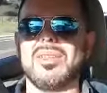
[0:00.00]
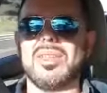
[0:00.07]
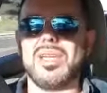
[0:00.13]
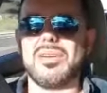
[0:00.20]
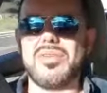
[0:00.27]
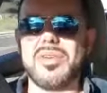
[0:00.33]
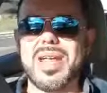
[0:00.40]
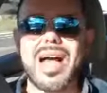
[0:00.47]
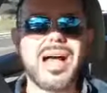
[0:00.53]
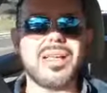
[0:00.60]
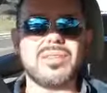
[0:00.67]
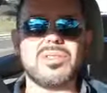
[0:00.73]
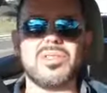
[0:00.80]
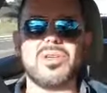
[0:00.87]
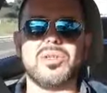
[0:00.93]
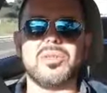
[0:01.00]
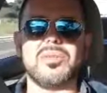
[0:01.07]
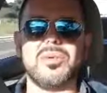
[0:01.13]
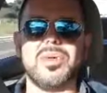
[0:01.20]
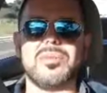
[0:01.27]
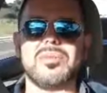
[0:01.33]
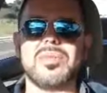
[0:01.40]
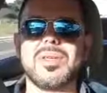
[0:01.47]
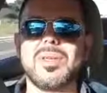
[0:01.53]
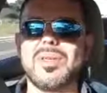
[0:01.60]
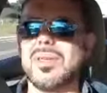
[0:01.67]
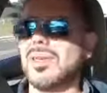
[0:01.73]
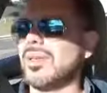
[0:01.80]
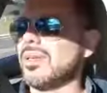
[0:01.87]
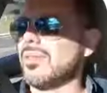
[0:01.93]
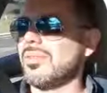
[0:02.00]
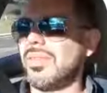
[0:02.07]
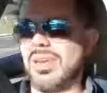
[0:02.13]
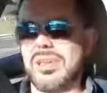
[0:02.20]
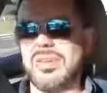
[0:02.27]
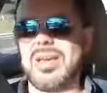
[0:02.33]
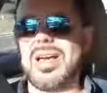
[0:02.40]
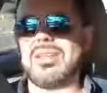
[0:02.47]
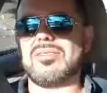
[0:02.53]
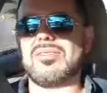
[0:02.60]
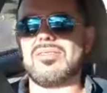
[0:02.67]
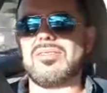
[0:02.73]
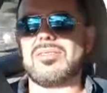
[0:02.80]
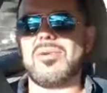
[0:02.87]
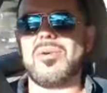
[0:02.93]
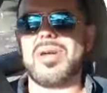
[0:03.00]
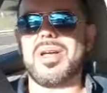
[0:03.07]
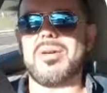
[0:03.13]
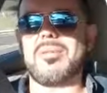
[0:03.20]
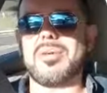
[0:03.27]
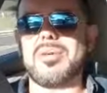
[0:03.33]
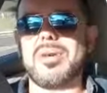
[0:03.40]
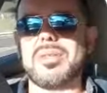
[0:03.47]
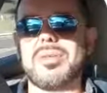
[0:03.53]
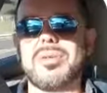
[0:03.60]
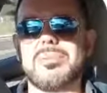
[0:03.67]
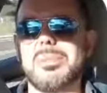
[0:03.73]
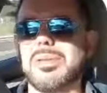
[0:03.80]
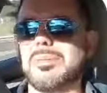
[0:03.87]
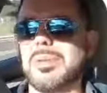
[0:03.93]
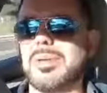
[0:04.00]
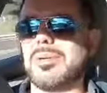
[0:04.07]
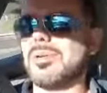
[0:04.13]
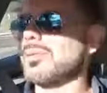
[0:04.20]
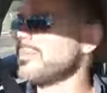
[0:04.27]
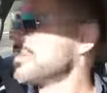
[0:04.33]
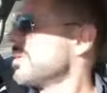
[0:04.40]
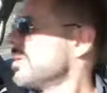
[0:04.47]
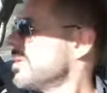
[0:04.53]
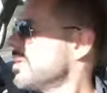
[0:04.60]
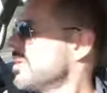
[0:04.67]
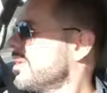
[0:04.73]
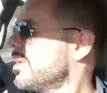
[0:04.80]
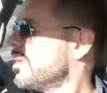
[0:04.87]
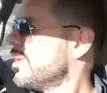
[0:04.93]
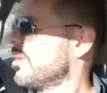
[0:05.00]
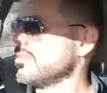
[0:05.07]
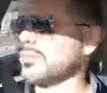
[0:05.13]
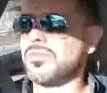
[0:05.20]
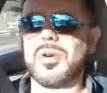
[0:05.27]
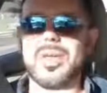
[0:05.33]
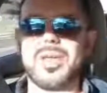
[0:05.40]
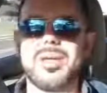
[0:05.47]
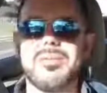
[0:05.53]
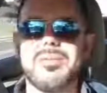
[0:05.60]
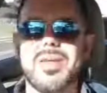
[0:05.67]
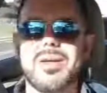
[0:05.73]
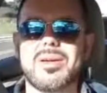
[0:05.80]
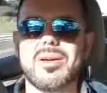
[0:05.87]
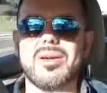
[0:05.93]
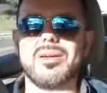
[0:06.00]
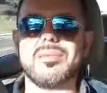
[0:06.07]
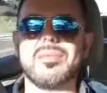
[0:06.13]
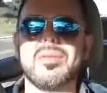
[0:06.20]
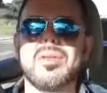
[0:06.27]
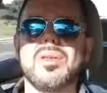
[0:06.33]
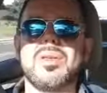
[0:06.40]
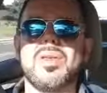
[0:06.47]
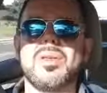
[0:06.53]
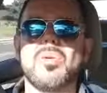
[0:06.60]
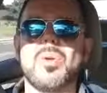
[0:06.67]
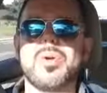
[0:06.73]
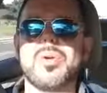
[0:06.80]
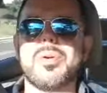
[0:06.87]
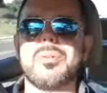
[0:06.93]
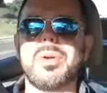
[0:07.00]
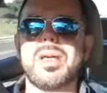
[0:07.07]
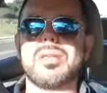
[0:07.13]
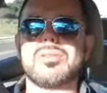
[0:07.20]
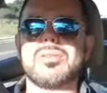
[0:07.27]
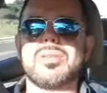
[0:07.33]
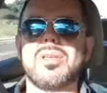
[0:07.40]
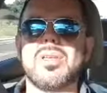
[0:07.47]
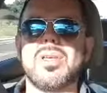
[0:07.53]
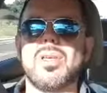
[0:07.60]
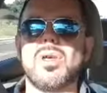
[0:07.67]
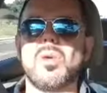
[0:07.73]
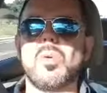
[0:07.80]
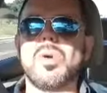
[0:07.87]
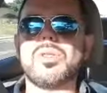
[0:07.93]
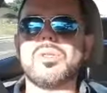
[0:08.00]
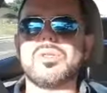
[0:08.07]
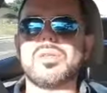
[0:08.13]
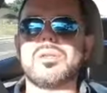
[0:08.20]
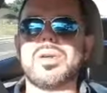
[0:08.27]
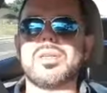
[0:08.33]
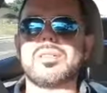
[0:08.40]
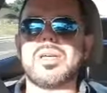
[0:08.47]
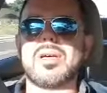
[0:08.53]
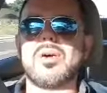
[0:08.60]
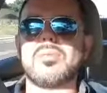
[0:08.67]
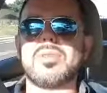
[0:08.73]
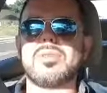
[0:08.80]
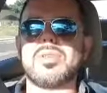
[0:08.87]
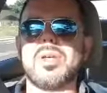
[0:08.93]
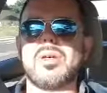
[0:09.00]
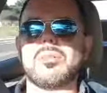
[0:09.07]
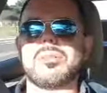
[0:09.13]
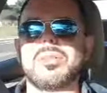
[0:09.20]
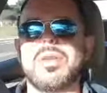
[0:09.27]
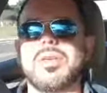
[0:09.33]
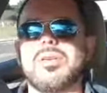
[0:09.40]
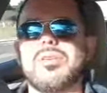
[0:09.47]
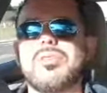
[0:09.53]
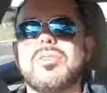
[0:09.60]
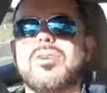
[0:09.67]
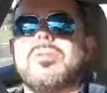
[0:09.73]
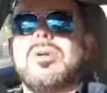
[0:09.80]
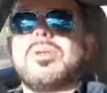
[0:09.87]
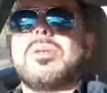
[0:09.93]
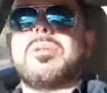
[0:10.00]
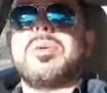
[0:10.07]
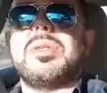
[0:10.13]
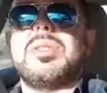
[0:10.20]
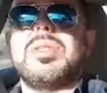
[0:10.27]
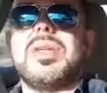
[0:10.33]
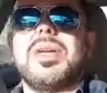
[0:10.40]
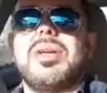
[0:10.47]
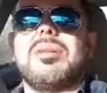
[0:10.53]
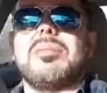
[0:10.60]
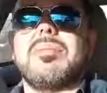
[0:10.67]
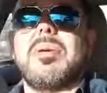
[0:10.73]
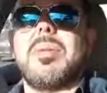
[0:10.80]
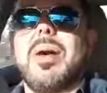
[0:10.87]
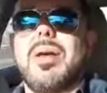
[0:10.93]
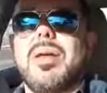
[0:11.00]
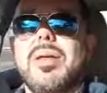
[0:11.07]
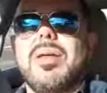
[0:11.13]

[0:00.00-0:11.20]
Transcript: If not, don't do it. Thank you guys. This is Jorge with Greystone Investment Group, homesforincome.com, where you invest. We do the rest. I hope this helps. Thank you so much. Appreciate it. Bye-bye.